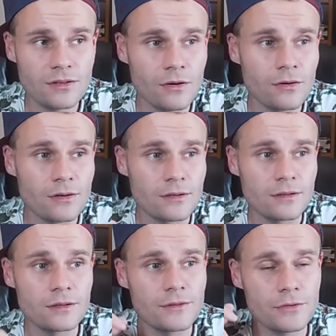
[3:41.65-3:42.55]
or
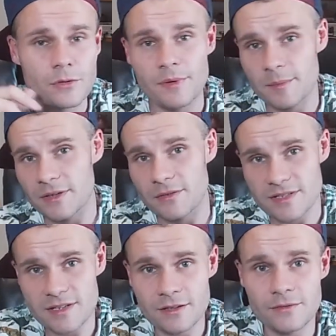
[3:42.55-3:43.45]
if you're a permanent
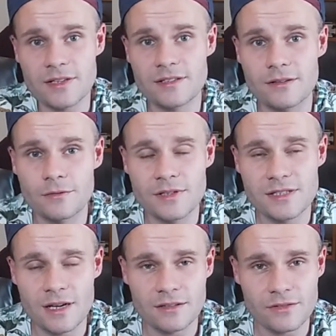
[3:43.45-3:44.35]
resident of these
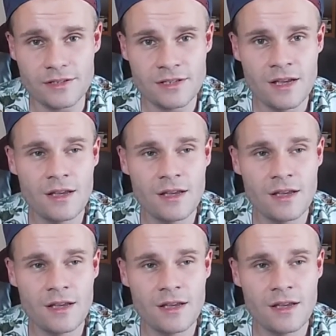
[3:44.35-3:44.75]
countries,